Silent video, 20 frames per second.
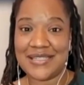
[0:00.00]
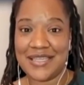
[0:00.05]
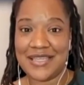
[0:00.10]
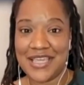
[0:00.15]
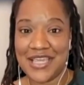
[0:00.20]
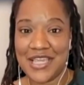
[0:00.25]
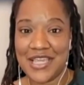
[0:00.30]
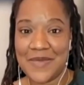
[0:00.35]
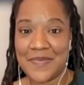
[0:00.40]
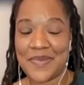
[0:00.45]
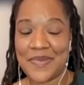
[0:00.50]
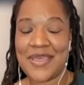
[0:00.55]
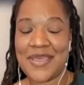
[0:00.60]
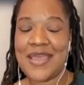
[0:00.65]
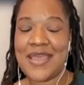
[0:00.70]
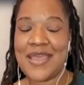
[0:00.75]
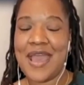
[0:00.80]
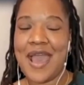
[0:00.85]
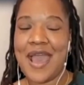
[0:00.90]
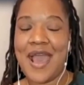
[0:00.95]
keep
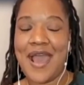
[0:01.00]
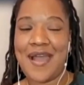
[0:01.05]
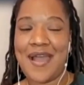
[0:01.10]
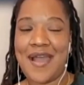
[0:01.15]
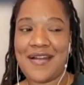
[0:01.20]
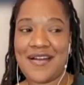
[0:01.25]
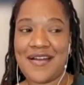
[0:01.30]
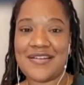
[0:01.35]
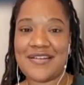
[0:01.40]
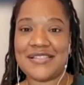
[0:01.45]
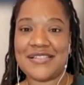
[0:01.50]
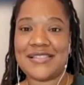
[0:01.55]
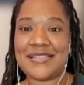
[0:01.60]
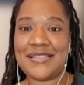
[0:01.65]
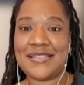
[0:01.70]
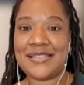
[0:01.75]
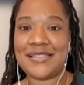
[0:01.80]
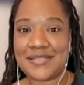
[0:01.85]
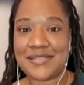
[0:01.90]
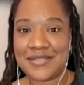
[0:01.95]
our
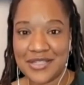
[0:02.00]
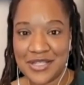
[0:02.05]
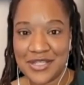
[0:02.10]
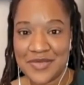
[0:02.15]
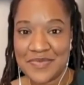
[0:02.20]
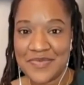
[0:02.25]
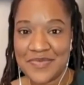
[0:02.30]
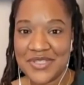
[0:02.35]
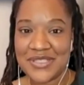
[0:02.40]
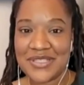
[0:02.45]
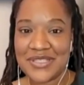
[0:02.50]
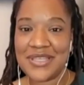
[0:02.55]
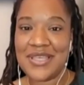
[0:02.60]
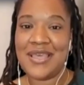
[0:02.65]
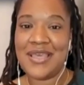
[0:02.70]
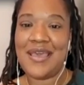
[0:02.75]
systems,